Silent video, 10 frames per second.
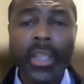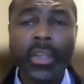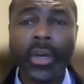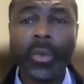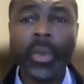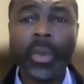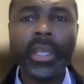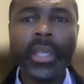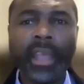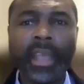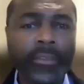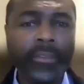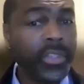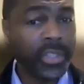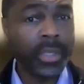You know, we
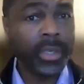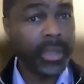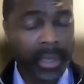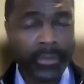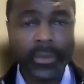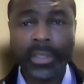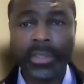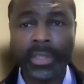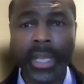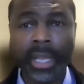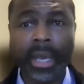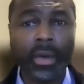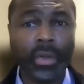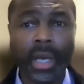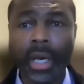definitely should definitely send out